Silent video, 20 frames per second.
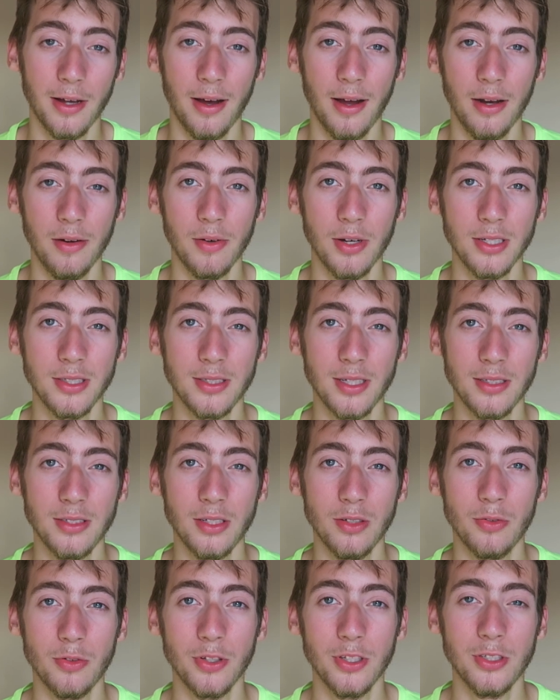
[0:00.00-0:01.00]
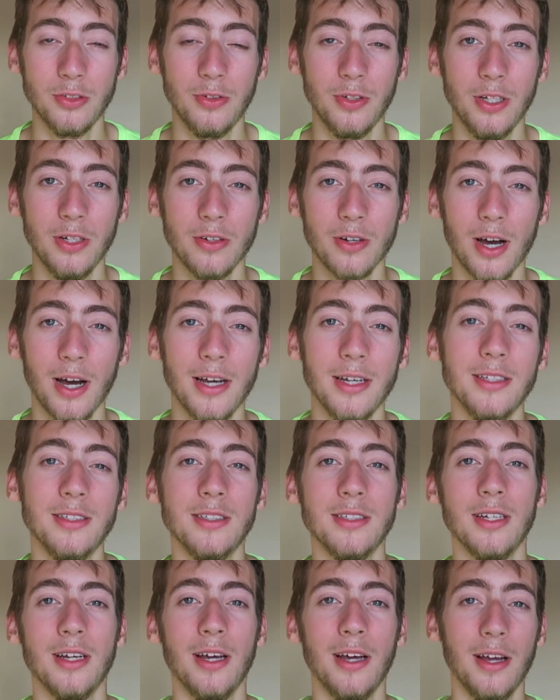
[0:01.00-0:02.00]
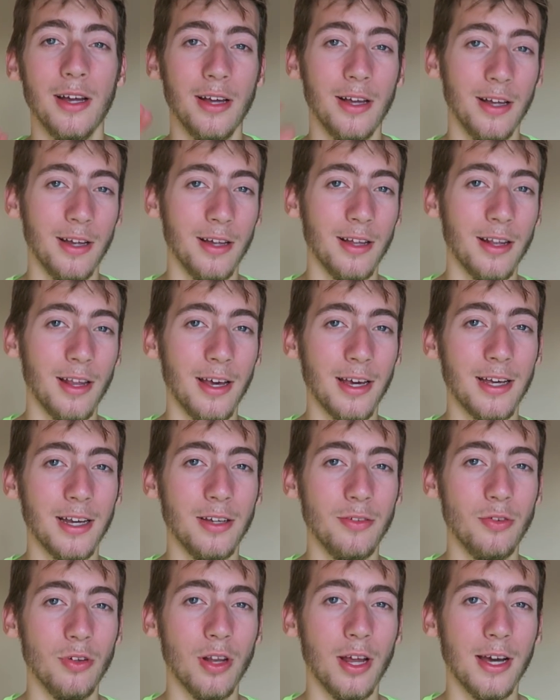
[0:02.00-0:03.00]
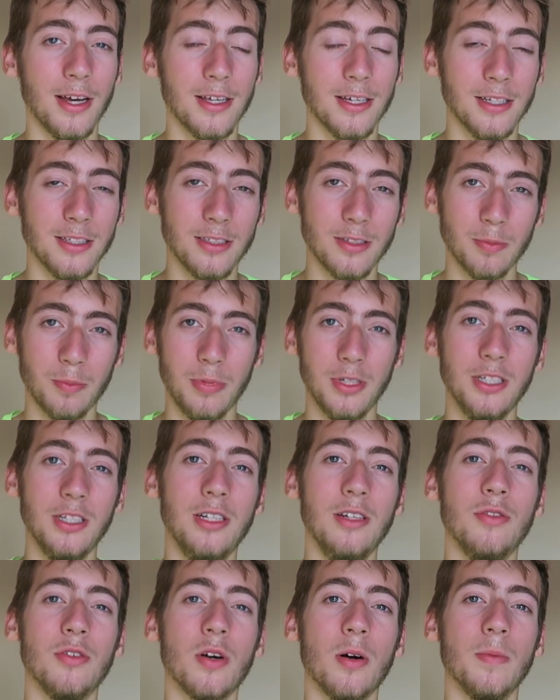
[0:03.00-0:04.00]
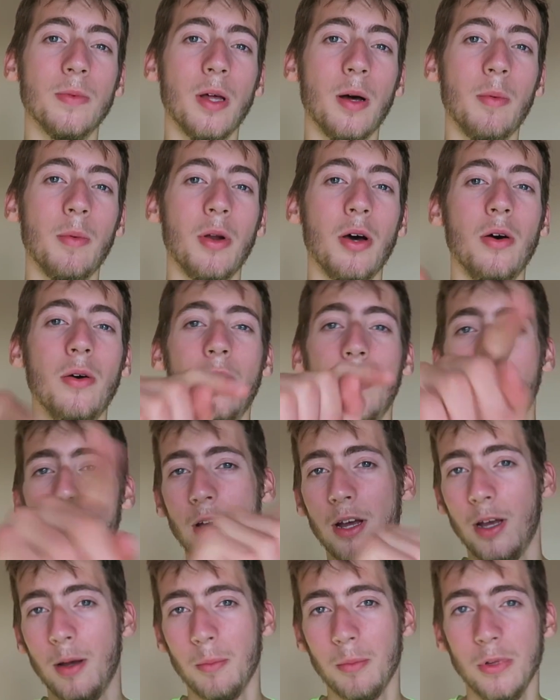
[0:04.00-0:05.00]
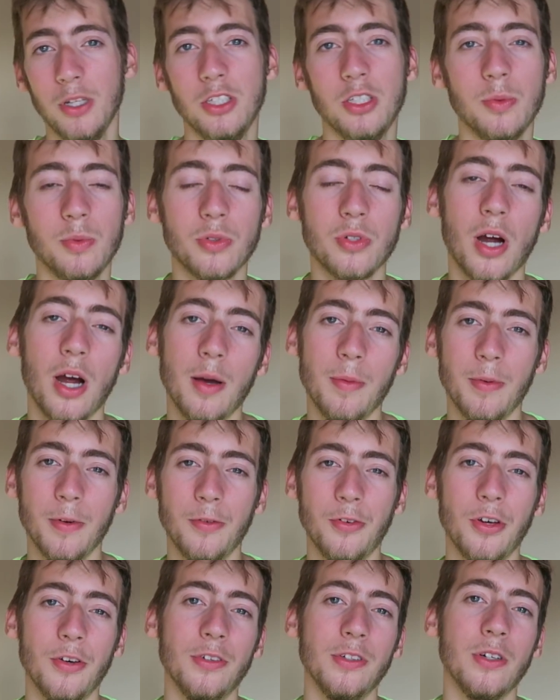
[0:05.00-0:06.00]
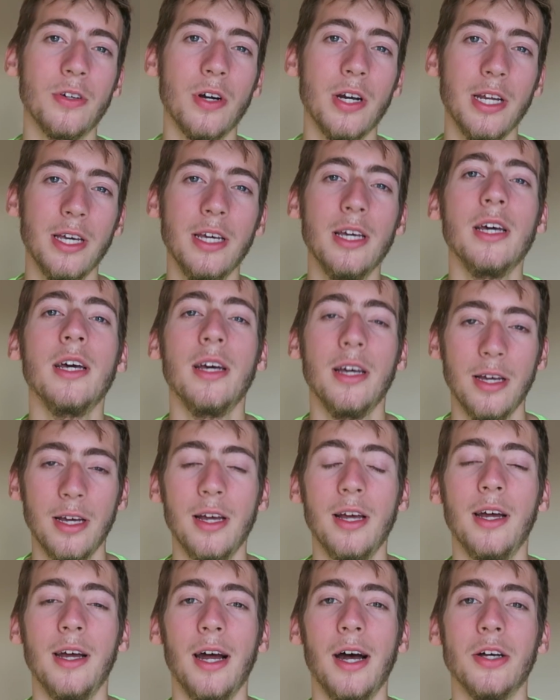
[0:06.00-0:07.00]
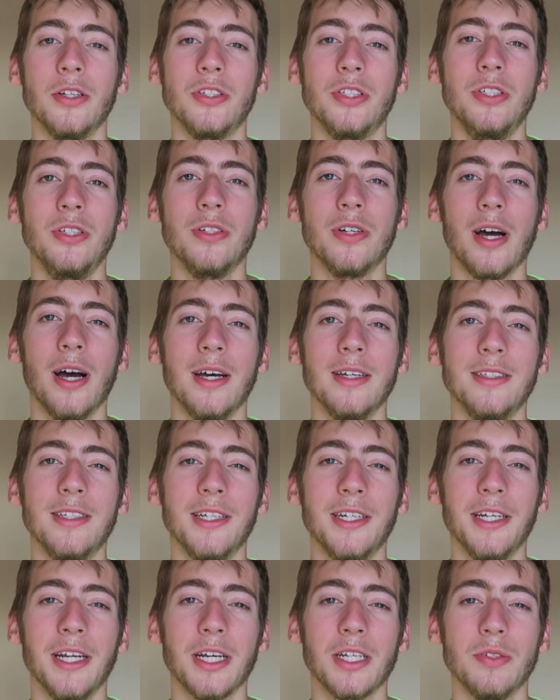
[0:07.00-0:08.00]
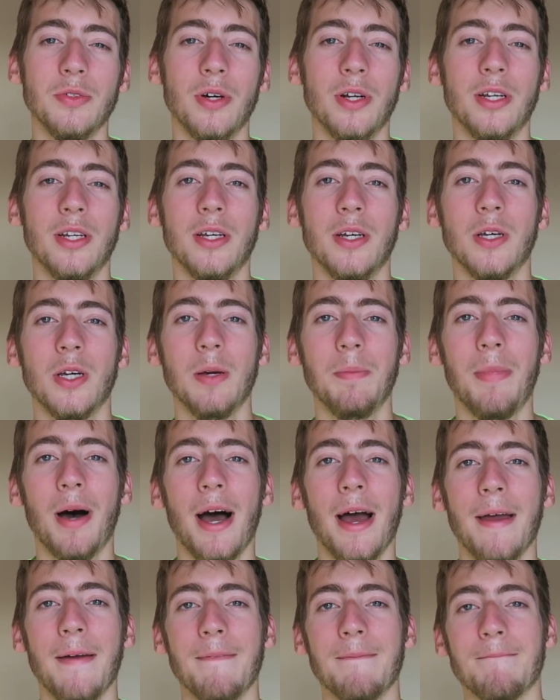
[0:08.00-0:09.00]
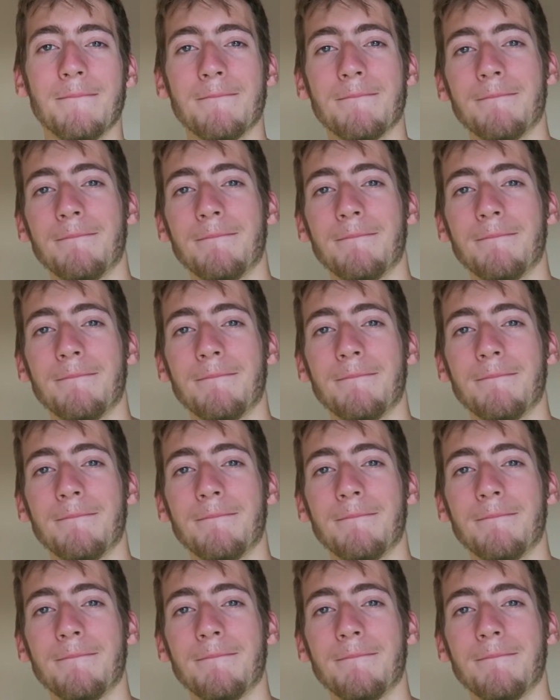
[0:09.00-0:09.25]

Anyways, that's it for this video, guys. Like it if you liked it. Please leave a comment down below. Please subscribe if you haven't already. I'll see you guys in the next one. Goodbye.